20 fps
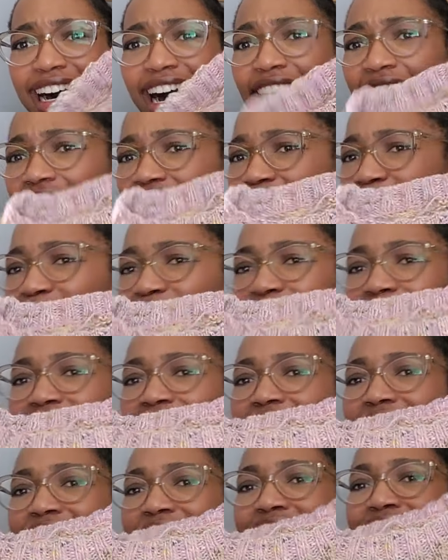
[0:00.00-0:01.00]
I feel
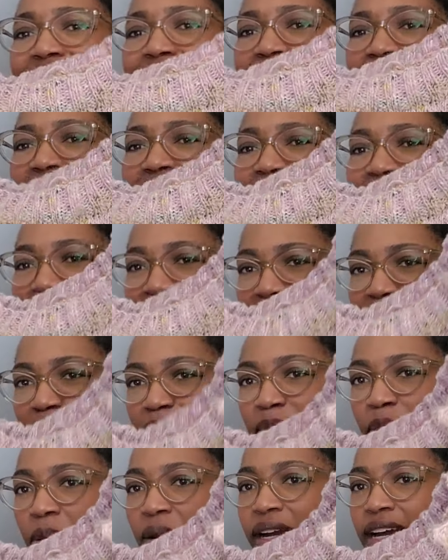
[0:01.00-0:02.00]
like this is
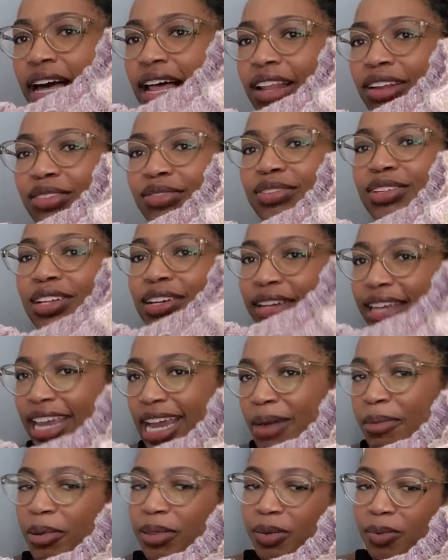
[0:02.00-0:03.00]
looking more colorful on
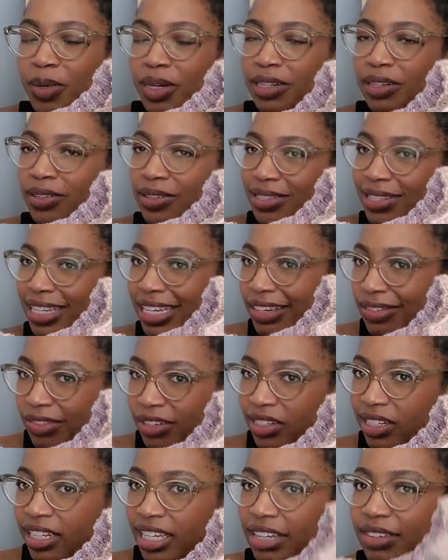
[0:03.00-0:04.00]
camera than what it looks like in
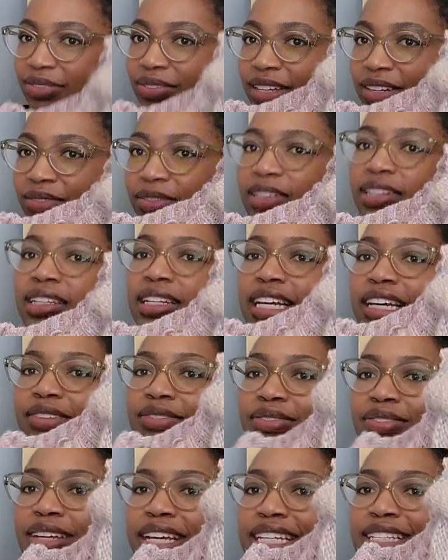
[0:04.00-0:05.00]
real life. In real life,
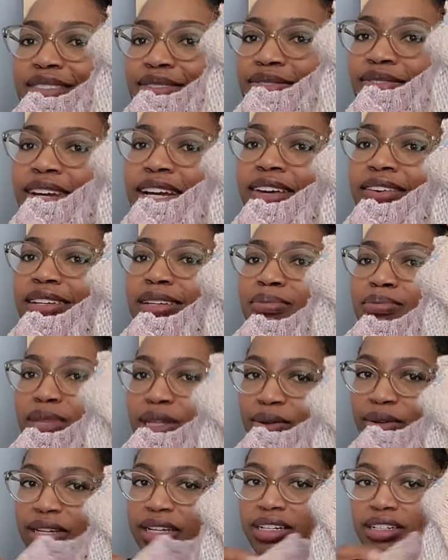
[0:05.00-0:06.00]
it's very
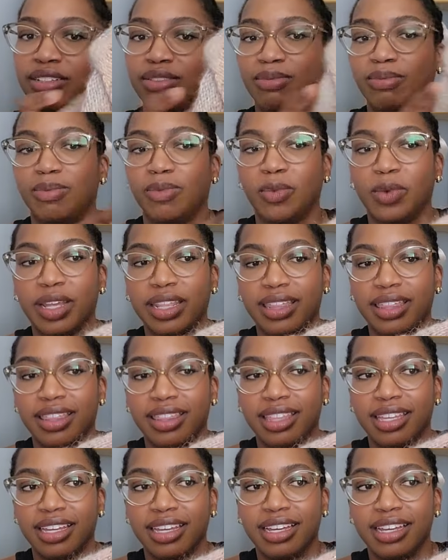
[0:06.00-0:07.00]
muted with
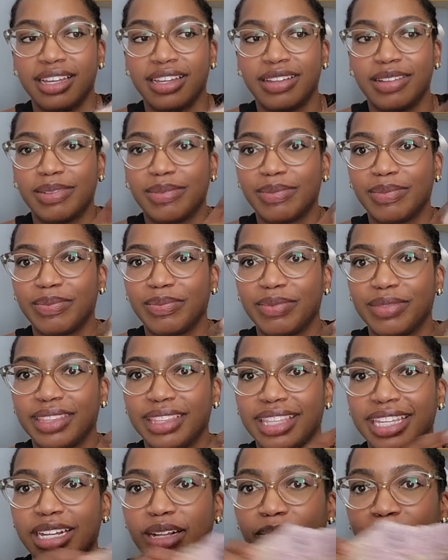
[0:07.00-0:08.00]
the
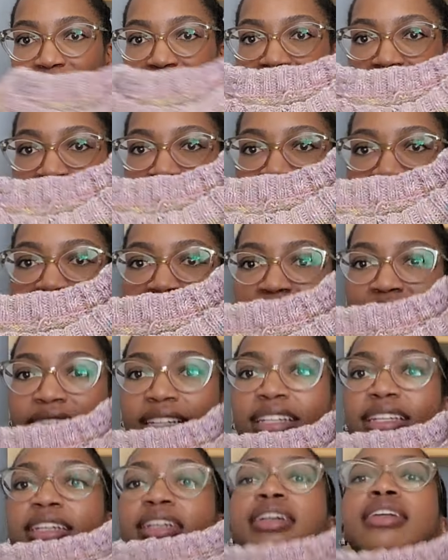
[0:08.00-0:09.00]
alpaca.
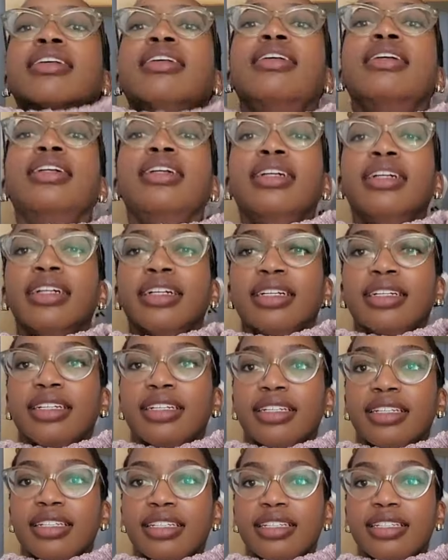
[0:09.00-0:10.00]

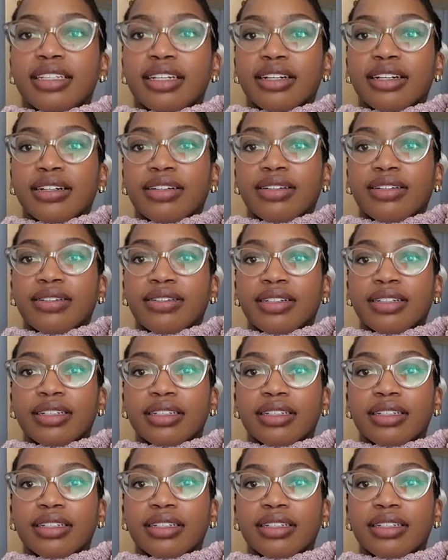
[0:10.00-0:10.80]
So